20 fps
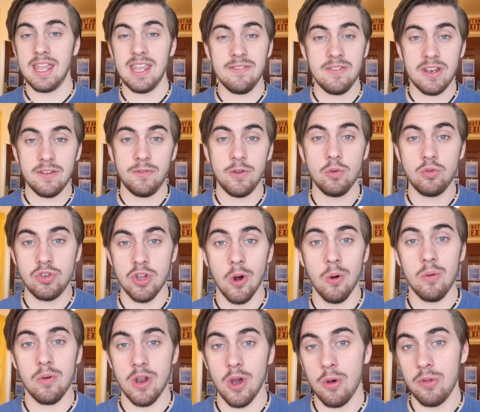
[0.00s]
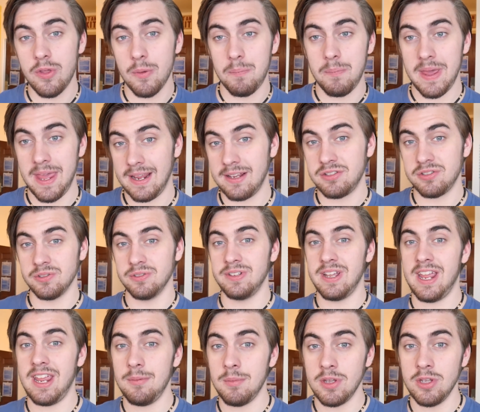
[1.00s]
Even if you don't know the Pixel
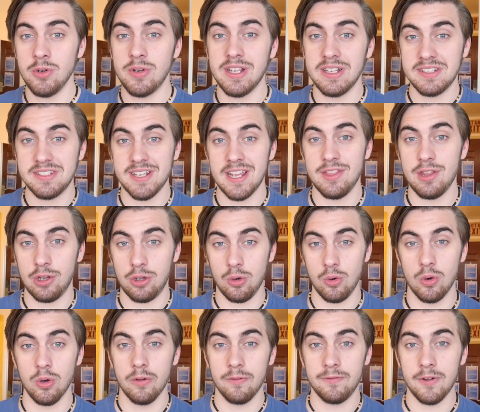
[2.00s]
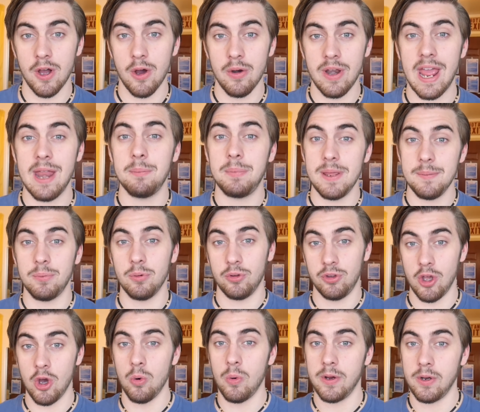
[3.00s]
name, you can say the Google phone and people
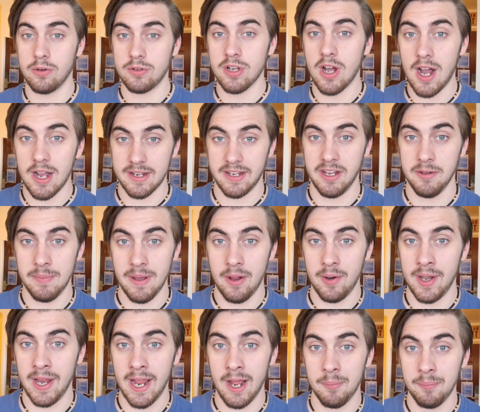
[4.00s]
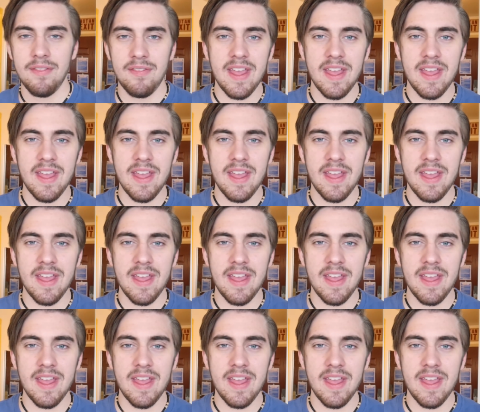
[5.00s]
know what you're talking about now.